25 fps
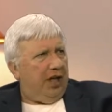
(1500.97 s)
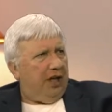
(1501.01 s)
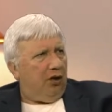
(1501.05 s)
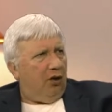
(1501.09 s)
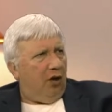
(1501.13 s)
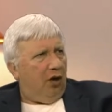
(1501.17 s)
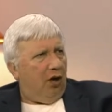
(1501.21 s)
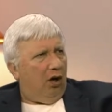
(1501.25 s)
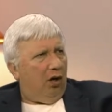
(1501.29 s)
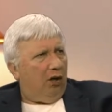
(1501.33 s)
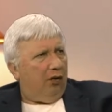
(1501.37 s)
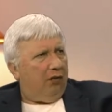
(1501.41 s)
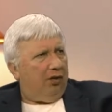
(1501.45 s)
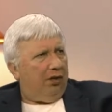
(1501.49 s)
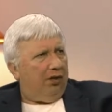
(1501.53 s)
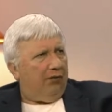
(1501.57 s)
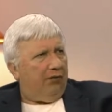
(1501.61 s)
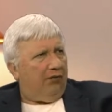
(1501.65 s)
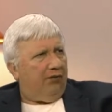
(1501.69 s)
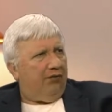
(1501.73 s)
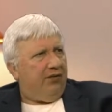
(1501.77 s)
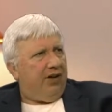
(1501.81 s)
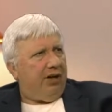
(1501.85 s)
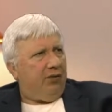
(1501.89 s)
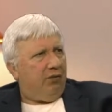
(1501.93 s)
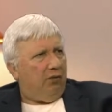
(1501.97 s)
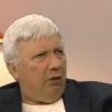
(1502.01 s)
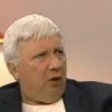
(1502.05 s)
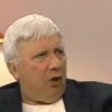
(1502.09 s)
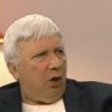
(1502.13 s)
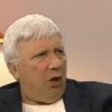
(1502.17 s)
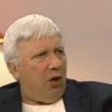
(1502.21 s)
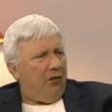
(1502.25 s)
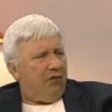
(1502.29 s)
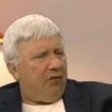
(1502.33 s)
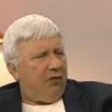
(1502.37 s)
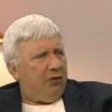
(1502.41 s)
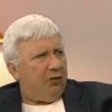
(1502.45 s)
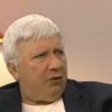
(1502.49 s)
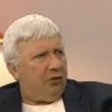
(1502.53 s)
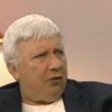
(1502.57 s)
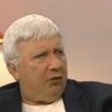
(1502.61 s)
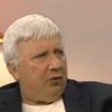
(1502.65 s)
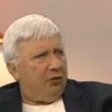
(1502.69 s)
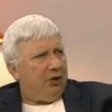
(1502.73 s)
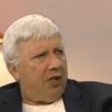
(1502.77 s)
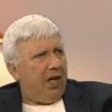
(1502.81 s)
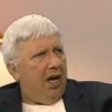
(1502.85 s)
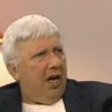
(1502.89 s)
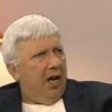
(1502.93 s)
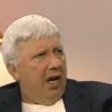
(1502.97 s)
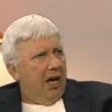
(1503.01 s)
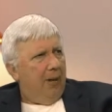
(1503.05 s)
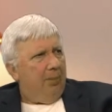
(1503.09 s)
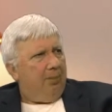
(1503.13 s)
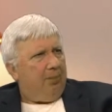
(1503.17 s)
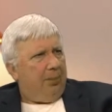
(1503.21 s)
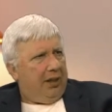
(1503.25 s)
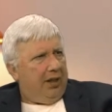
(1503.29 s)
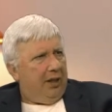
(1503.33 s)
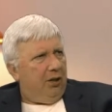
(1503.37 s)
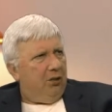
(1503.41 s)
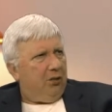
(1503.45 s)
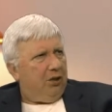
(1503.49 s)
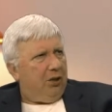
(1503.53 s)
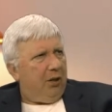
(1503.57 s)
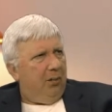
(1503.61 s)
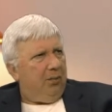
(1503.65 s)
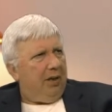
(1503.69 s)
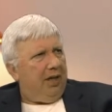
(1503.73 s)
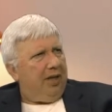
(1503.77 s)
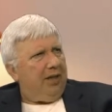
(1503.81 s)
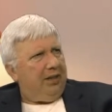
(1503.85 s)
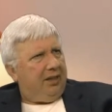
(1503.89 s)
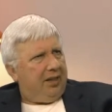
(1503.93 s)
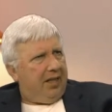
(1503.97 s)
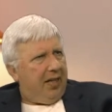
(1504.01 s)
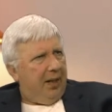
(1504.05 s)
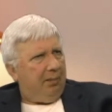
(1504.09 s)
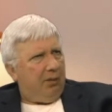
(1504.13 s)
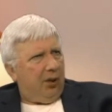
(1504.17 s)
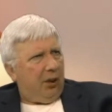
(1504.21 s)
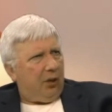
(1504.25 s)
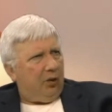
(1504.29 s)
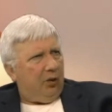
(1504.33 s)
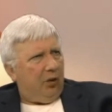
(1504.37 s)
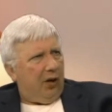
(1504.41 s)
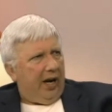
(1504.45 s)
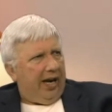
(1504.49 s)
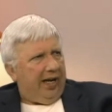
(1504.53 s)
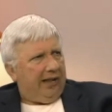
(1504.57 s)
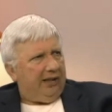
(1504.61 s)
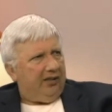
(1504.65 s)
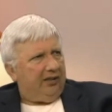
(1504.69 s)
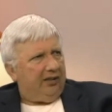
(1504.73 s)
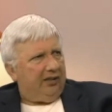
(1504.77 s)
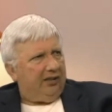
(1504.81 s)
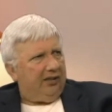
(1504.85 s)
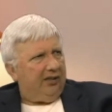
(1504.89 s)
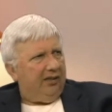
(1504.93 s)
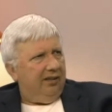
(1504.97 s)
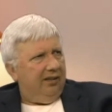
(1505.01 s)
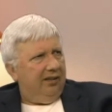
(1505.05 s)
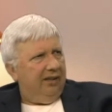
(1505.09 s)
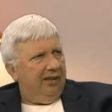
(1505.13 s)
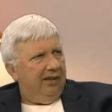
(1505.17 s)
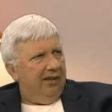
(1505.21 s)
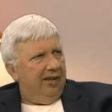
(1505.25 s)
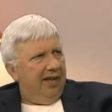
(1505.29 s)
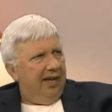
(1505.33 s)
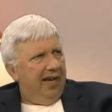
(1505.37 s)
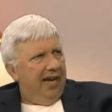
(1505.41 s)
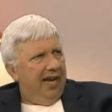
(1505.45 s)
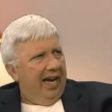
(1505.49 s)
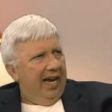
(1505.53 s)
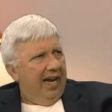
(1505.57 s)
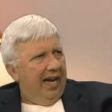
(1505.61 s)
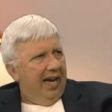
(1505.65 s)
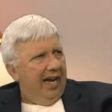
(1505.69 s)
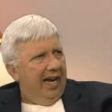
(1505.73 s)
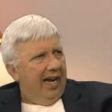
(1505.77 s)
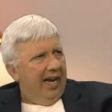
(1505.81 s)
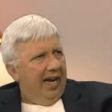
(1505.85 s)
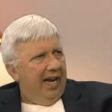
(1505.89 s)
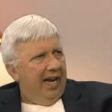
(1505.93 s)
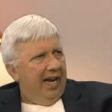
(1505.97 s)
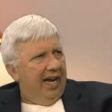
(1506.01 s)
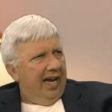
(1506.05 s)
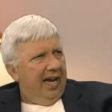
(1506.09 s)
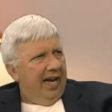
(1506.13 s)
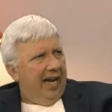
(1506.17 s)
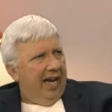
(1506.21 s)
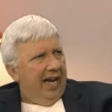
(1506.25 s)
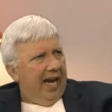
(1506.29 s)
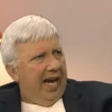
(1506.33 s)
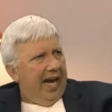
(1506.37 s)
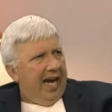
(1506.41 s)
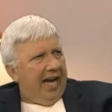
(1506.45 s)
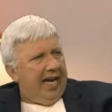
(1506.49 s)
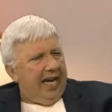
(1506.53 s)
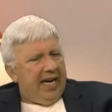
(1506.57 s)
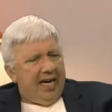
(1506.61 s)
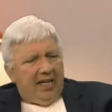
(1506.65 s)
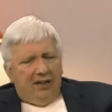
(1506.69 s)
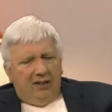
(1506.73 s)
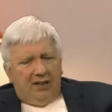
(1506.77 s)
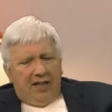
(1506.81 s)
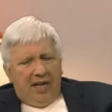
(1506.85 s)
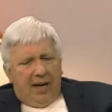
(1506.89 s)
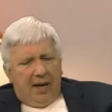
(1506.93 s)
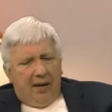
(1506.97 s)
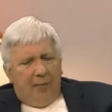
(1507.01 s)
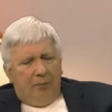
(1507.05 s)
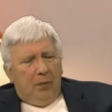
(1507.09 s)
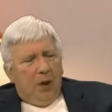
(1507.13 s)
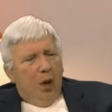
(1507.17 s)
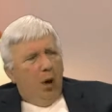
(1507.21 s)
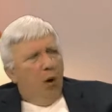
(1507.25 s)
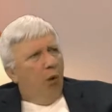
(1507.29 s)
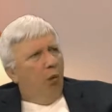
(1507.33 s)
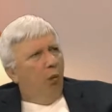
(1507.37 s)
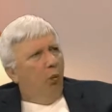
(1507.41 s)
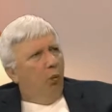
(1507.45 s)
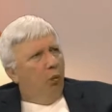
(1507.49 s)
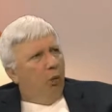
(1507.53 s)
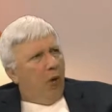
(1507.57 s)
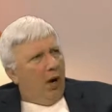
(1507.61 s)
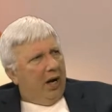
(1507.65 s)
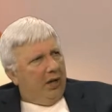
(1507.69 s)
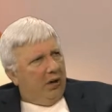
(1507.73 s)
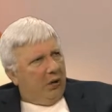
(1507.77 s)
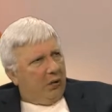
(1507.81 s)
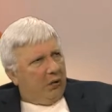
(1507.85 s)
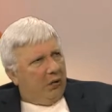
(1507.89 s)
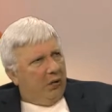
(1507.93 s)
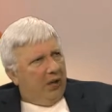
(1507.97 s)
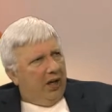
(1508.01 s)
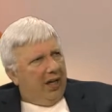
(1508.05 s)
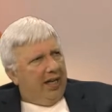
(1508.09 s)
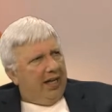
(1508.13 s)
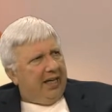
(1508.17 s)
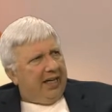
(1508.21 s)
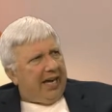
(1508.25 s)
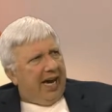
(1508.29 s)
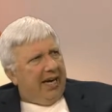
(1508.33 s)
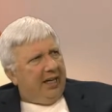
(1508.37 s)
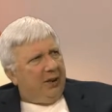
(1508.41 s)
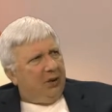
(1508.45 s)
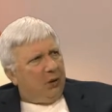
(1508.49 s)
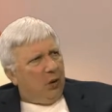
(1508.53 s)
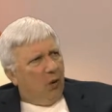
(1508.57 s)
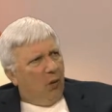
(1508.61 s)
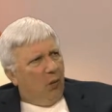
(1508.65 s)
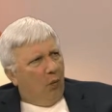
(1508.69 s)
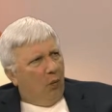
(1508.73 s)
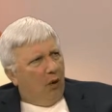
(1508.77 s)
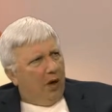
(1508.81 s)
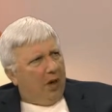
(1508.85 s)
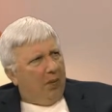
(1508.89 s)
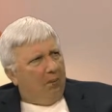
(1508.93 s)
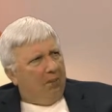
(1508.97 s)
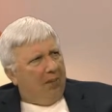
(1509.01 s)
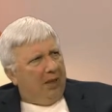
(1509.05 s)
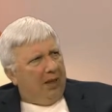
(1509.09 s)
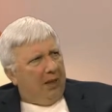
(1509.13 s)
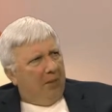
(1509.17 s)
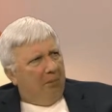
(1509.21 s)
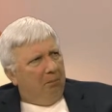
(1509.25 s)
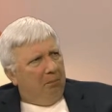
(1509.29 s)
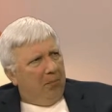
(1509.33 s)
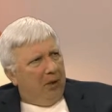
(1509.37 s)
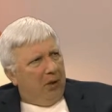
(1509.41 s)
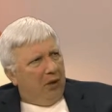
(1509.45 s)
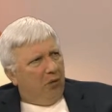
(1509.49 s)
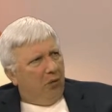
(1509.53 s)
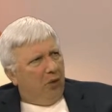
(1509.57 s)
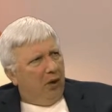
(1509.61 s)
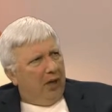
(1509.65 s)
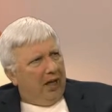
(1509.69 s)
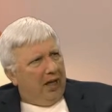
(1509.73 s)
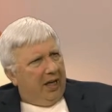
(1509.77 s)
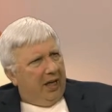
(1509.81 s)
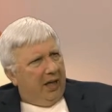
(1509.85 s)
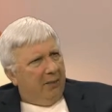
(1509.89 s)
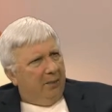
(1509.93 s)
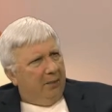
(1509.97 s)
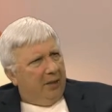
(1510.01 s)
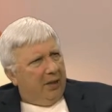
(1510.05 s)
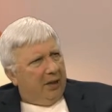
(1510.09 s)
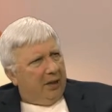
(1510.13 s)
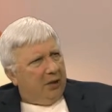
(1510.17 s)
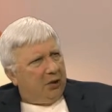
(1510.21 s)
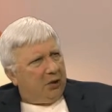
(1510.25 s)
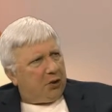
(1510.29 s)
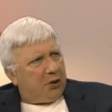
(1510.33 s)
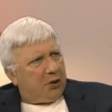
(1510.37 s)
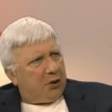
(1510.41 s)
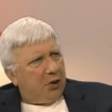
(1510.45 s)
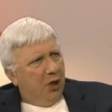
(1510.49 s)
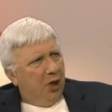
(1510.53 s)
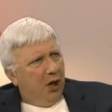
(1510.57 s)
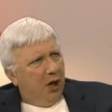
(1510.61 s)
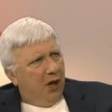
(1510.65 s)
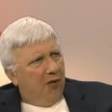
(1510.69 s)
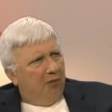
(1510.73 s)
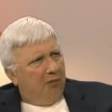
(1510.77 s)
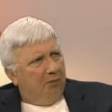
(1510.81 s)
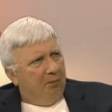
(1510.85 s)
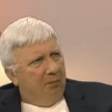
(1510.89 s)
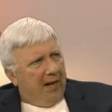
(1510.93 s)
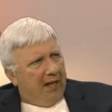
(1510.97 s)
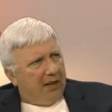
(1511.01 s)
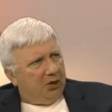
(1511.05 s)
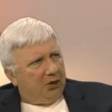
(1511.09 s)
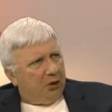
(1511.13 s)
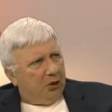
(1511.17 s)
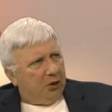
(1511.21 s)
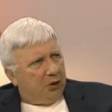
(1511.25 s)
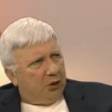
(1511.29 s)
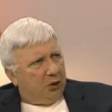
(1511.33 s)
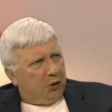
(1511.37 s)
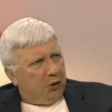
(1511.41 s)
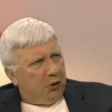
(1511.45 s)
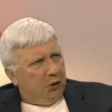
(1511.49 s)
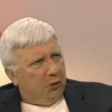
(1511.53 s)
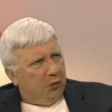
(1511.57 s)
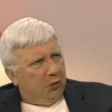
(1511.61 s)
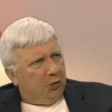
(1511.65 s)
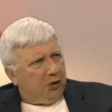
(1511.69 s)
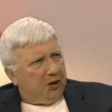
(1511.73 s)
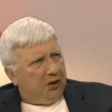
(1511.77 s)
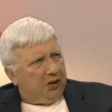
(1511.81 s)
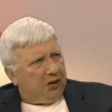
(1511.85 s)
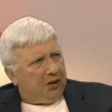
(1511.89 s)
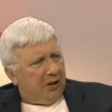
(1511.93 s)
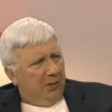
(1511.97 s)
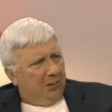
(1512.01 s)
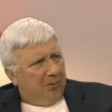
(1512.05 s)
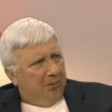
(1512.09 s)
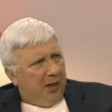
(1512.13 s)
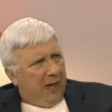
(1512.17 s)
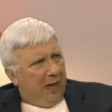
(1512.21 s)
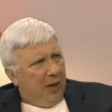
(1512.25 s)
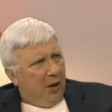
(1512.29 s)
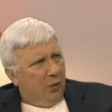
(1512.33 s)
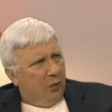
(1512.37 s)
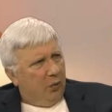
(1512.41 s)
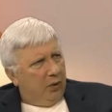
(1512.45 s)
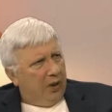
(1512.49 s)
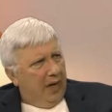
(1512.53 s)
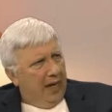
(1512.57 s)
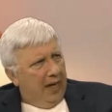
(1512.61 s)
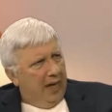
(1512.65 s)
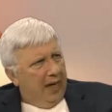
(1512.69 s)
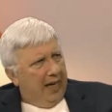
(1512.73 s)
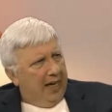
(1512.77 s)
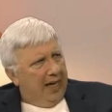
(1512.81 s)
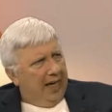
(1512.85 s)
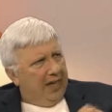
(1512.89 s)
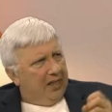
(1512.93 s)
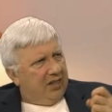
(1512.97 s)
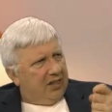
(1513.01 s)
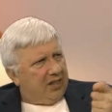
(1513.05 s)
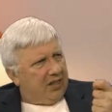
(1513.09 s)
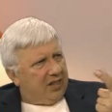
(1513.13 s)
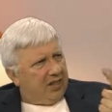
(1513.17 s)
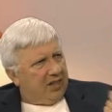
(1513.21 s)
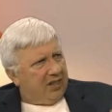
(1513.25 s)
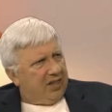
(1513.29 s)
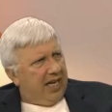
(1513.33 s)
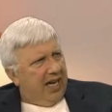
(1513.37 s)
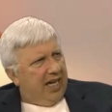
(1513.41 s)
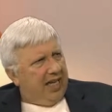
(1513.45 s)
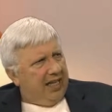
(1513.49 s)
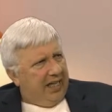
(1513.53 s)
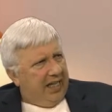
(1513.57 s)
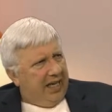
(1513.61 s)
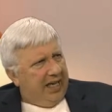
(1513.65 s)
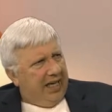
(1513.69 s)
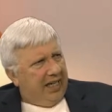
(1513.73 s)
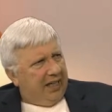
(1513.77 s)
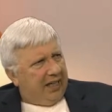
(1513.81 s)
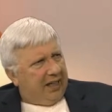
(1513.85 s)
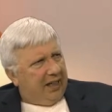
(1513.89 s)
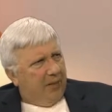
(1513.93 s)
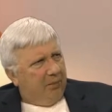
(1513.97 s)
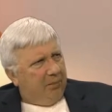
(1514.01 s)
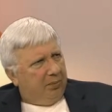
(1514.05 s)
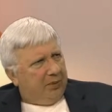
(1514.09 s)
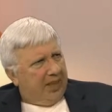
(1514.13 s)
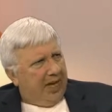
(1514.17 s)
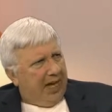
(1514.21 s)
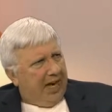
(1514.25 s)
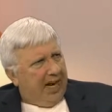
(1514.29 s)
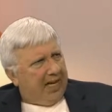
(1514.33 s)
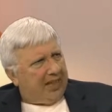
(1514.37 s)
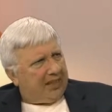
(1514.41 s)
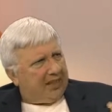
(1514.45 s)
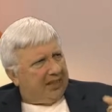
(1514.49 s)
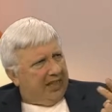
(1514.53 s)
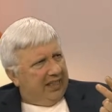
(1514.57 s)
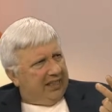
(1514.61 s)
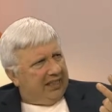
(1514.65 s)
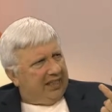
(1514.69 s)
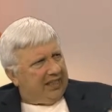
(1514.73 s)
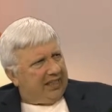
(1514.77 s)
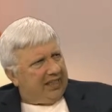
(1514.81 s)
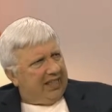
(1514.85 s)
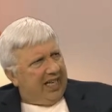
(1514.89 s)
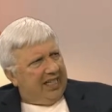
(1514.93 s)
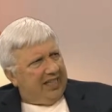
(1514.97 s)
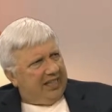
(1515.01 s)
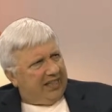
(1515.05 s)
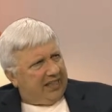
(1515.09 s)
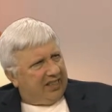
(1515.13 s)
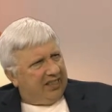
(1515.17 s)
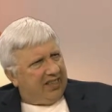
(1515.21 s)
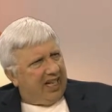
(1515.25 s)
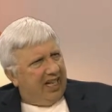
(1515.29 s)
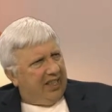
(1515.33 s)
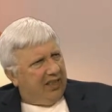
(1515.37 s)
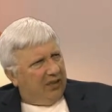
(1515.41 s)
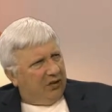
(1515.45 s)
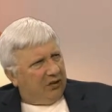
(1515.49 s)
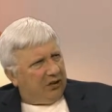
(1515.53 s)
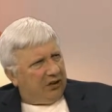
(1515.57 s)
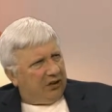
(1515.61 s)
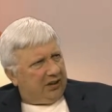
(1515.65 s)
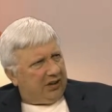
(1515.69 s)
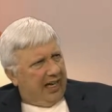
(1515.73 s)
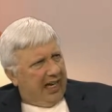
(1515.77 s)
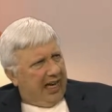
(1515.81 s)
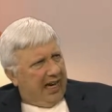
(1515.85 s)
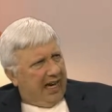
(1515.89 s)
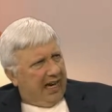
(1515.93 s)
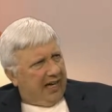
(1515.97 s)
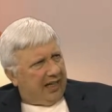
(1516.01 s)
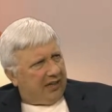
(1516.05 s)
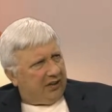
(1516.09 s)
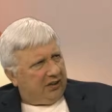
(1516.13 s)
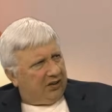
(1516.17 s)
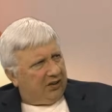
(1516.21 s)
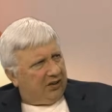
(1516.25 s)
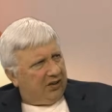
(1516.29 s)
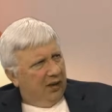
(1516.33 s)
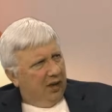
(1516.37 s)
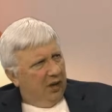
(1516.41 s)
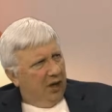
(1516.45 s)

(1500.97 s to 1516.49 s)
and all the federal officers appear to be Democrats. Right. And um, one thing I don't want to be a mirror image of Massachusetts about is state income tax and state sales tax.